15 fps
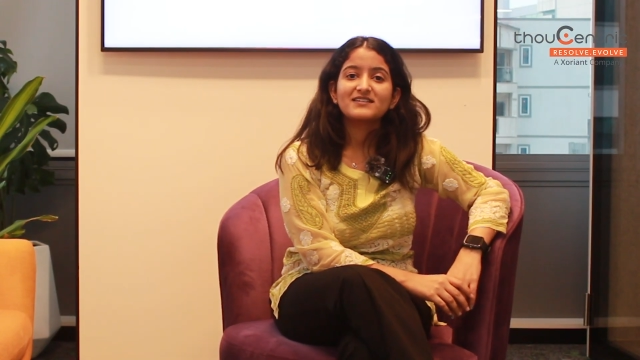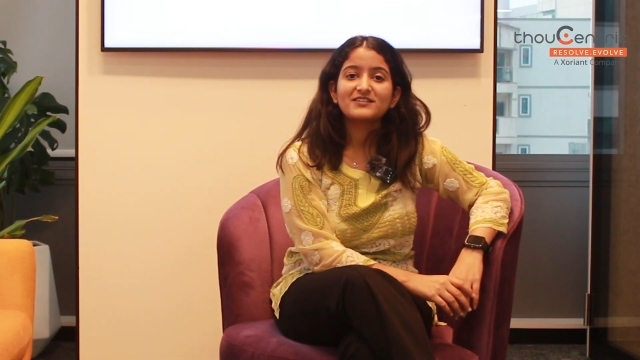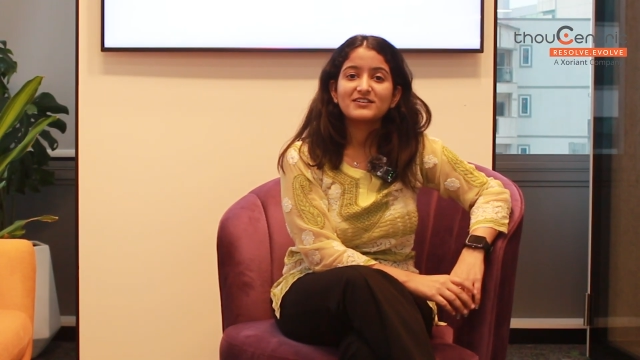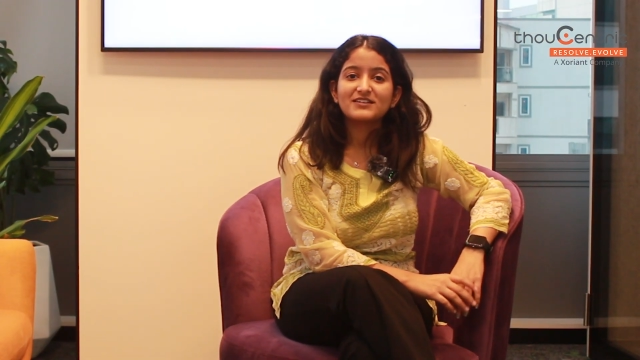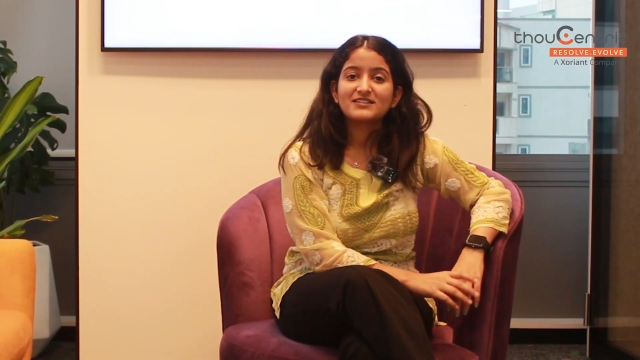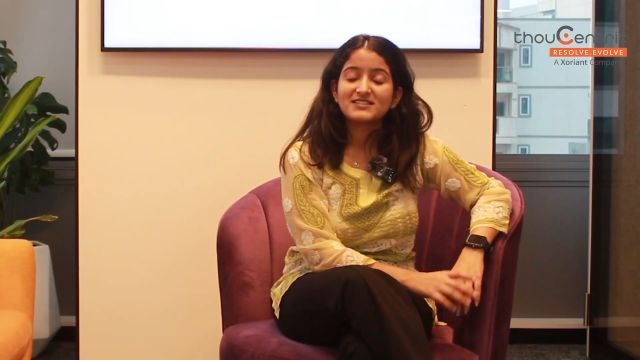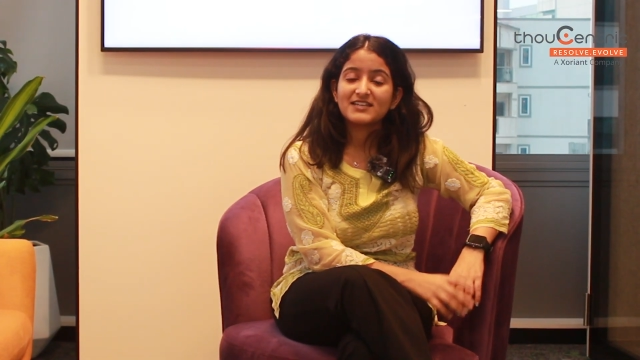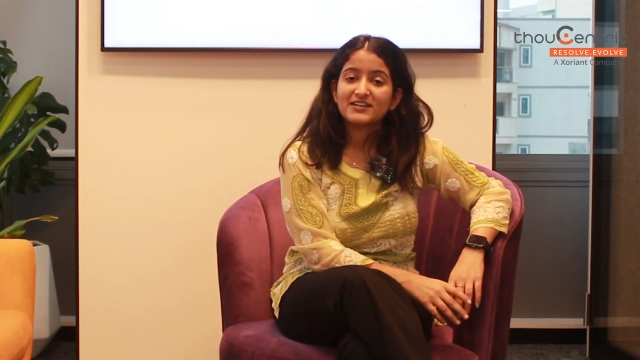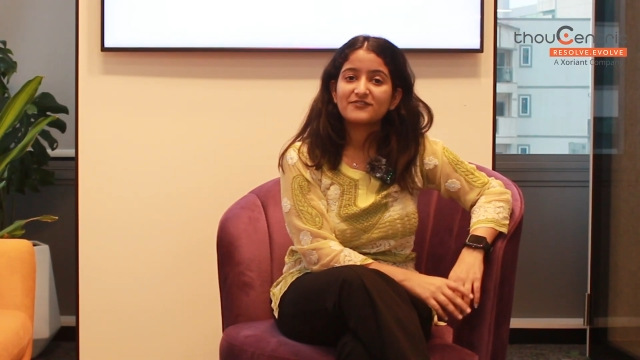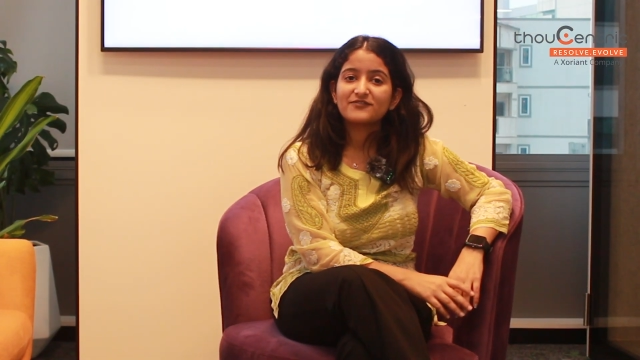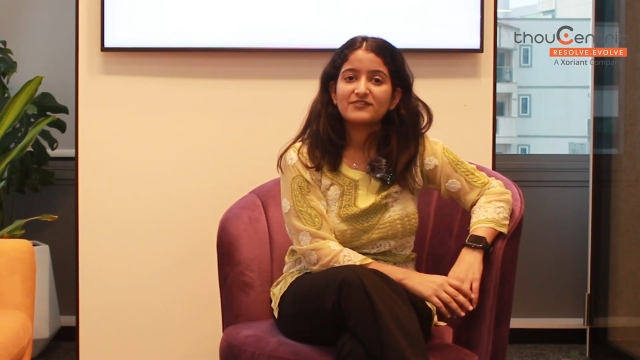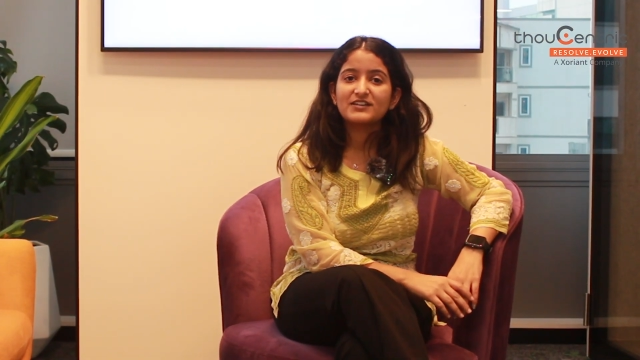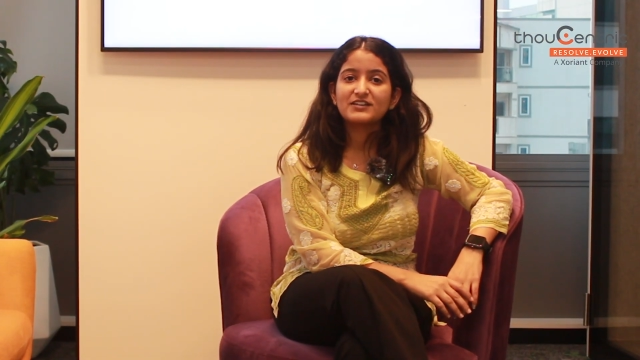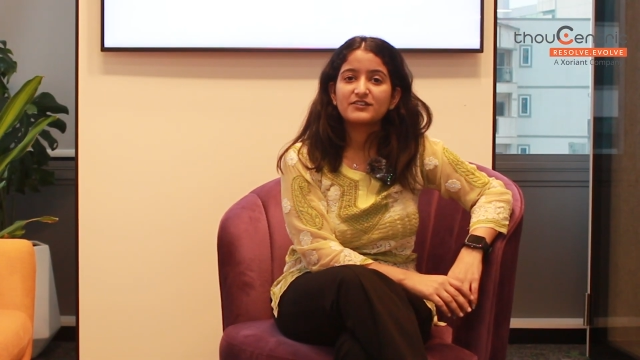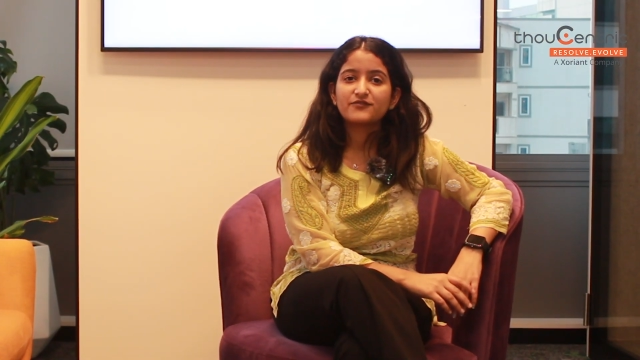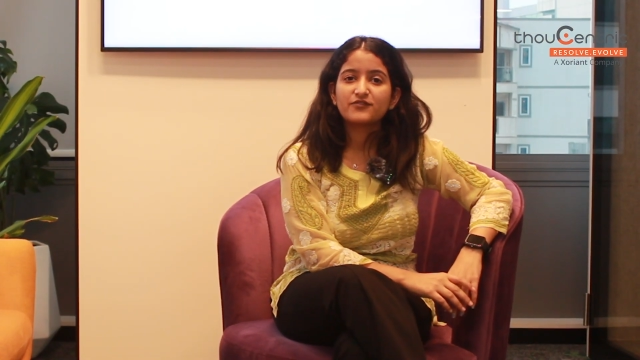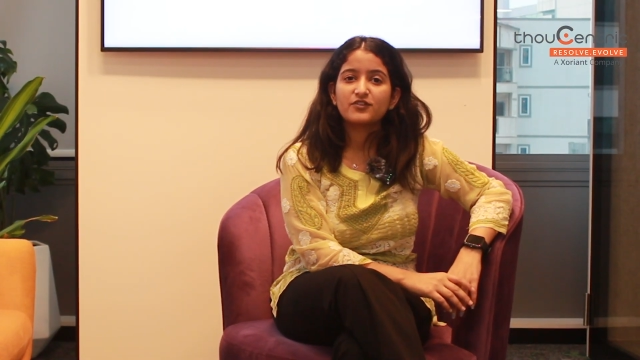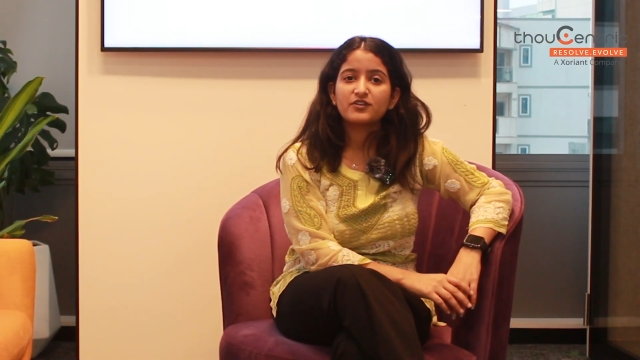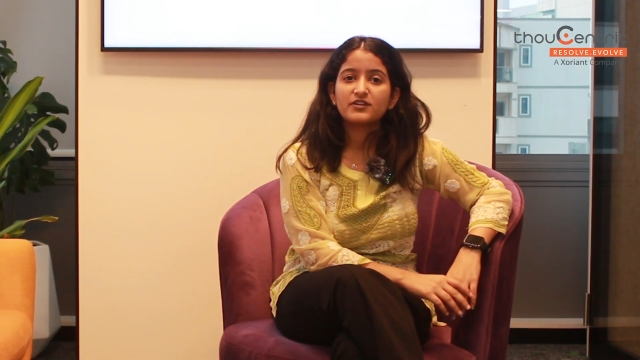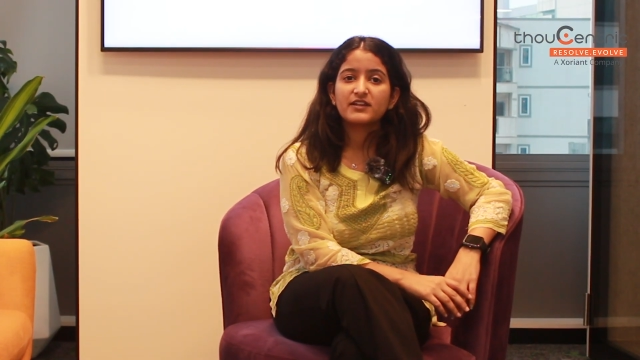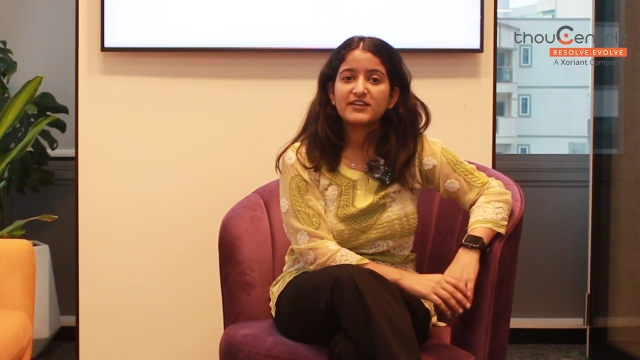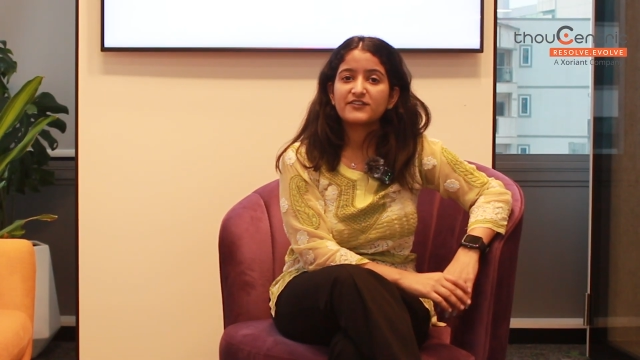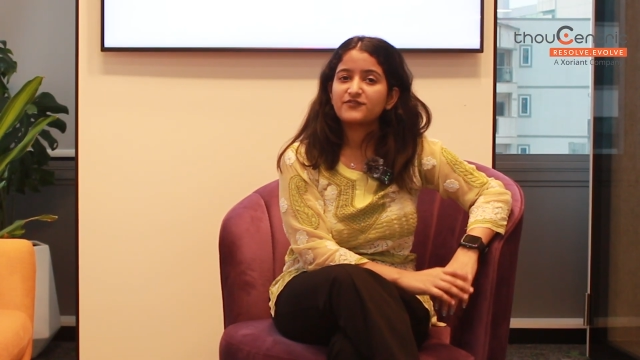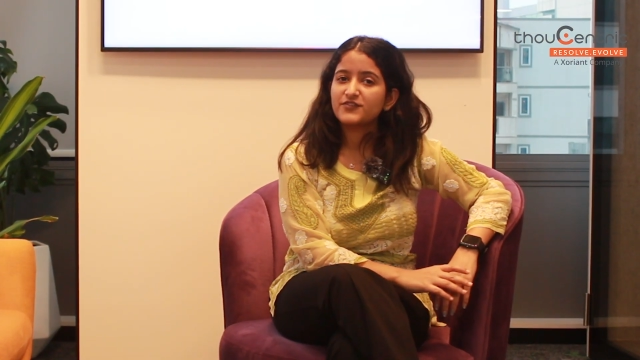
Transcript: in the tech field for like